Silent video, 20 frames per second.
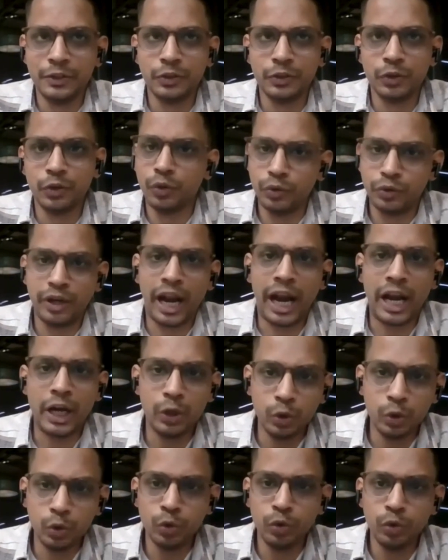So try
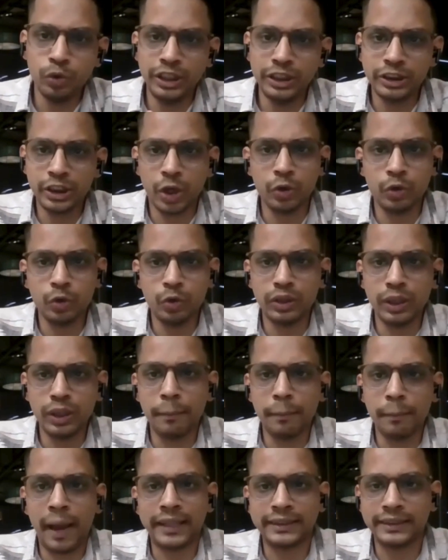to reach out to the
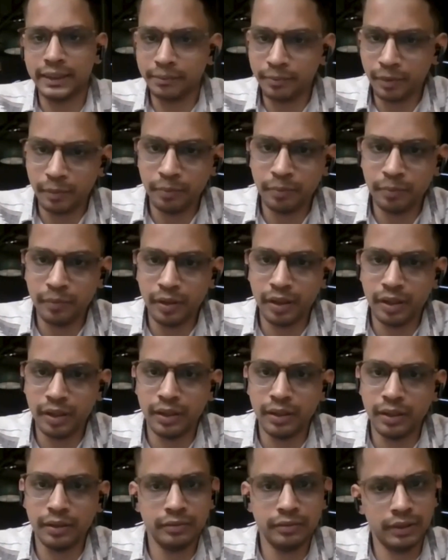maximum
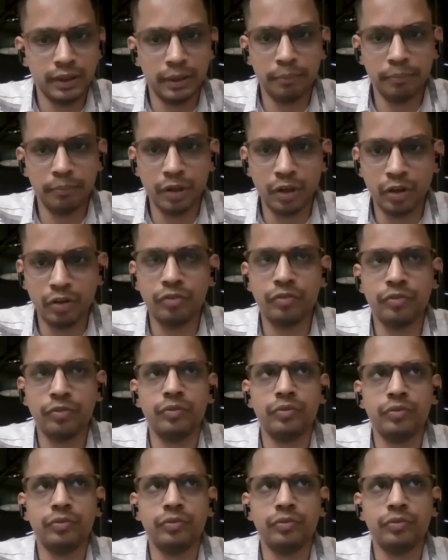number of